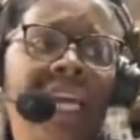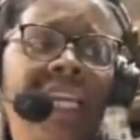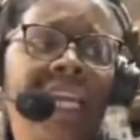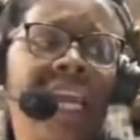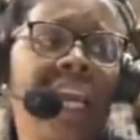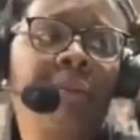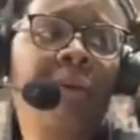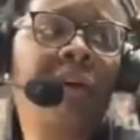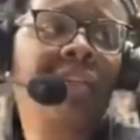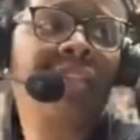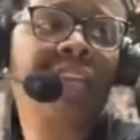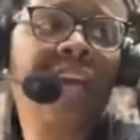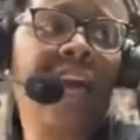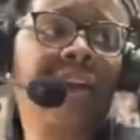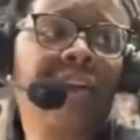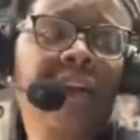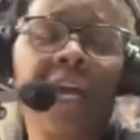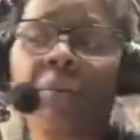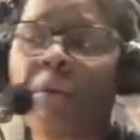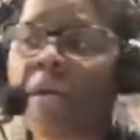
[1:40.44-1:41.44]
a game on
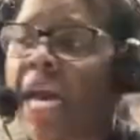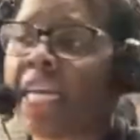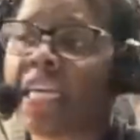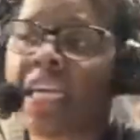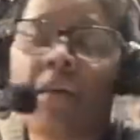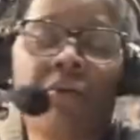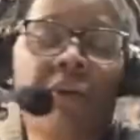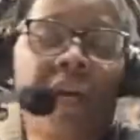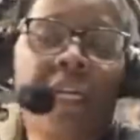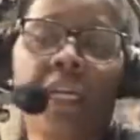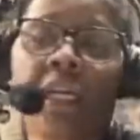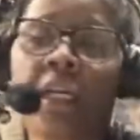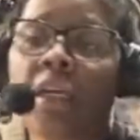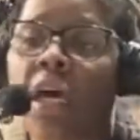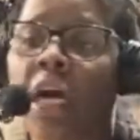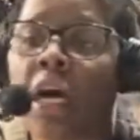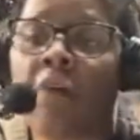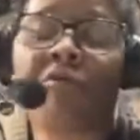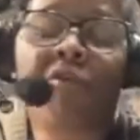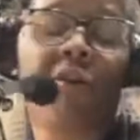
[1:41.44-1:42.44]
Saturday. We got to get ready
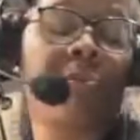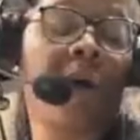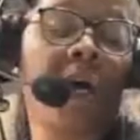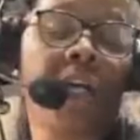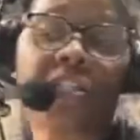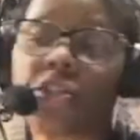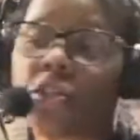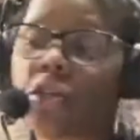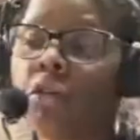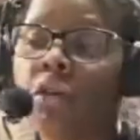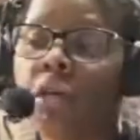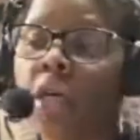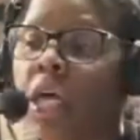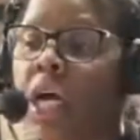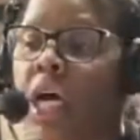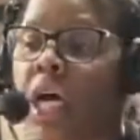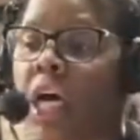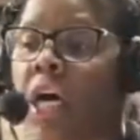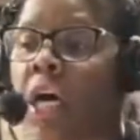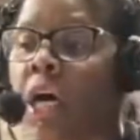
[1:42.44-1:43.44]
for Marshall.
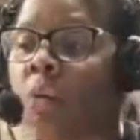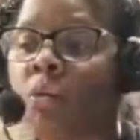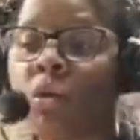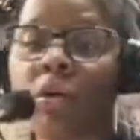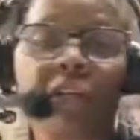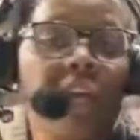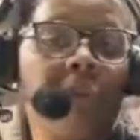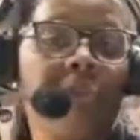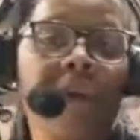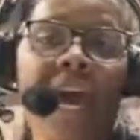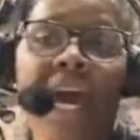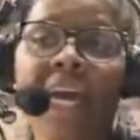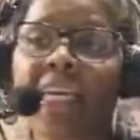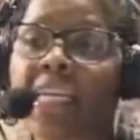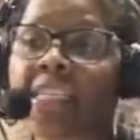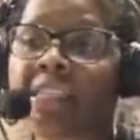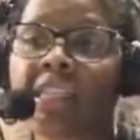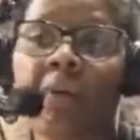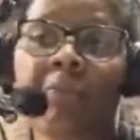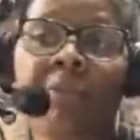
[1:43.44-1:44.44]
We'll get back,
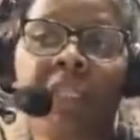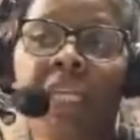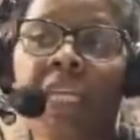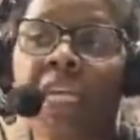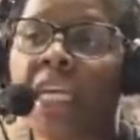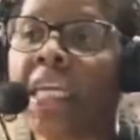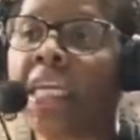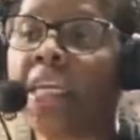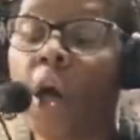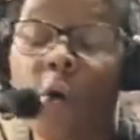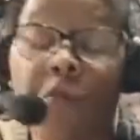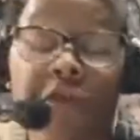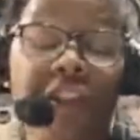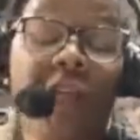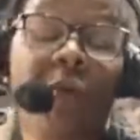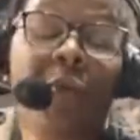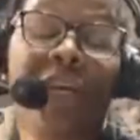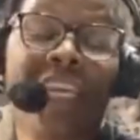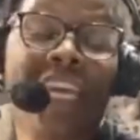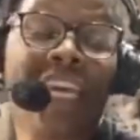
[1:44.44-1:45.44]
get something to eat.
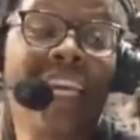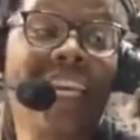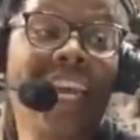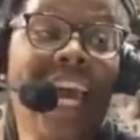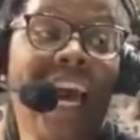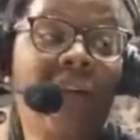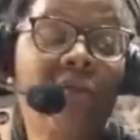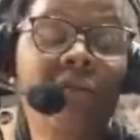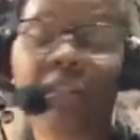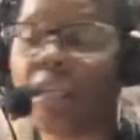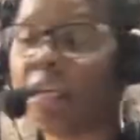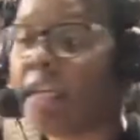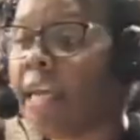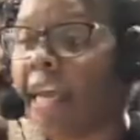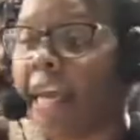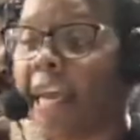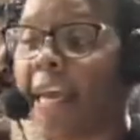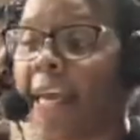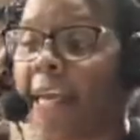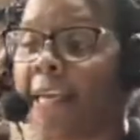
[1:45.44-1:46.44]
Hopefully we can get out,
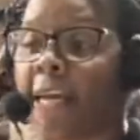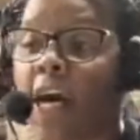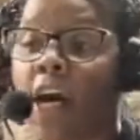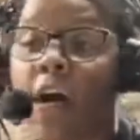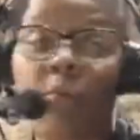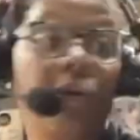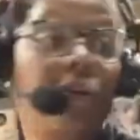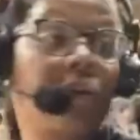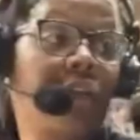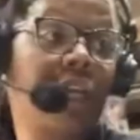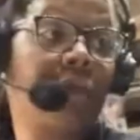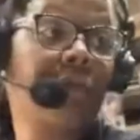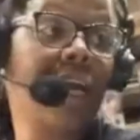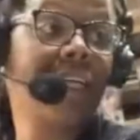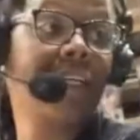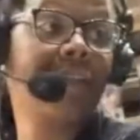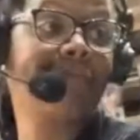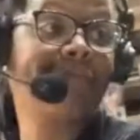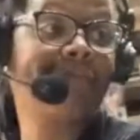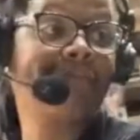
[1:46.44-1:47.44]
and we'll get
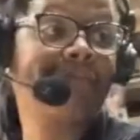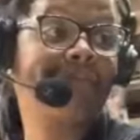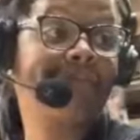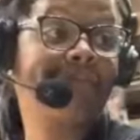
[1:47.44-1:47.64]
ready. What